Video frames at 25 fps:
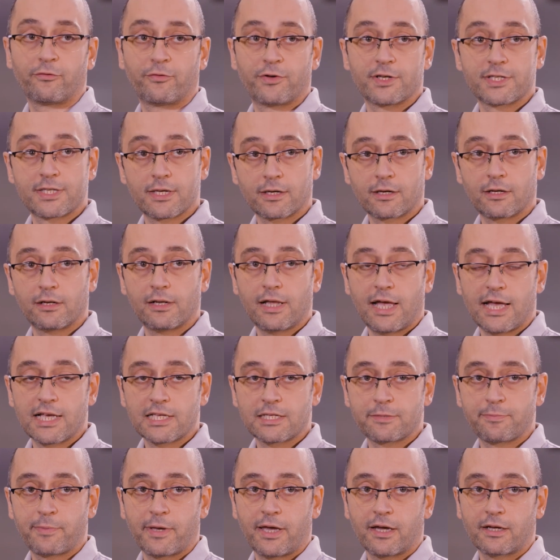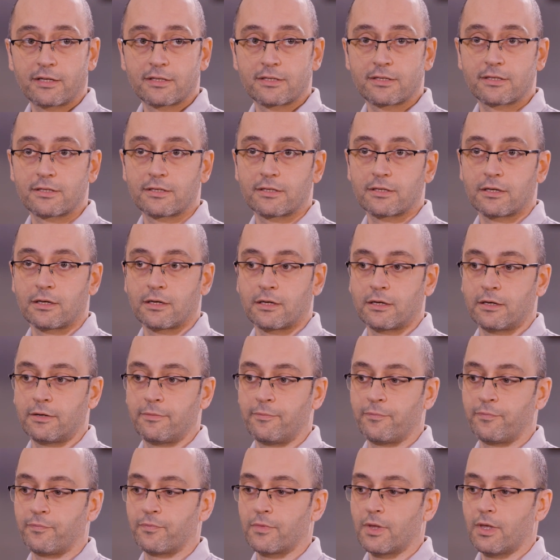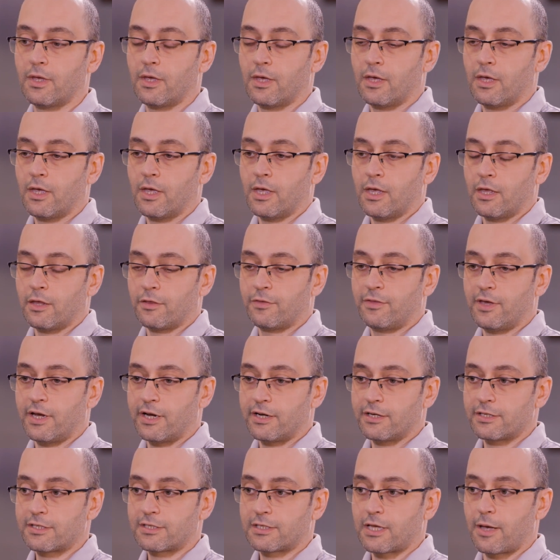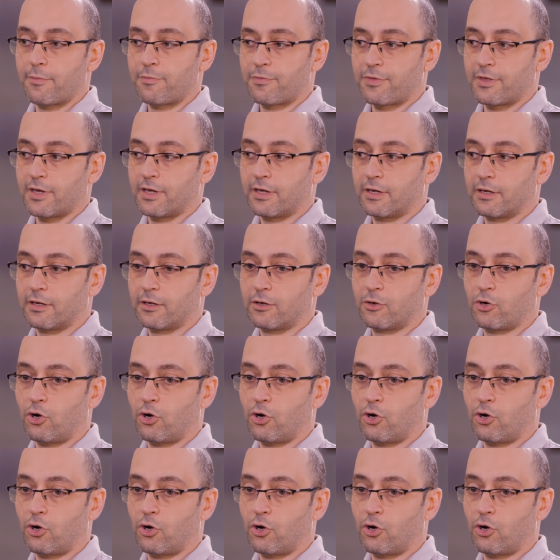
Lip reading: physical aspects. There is something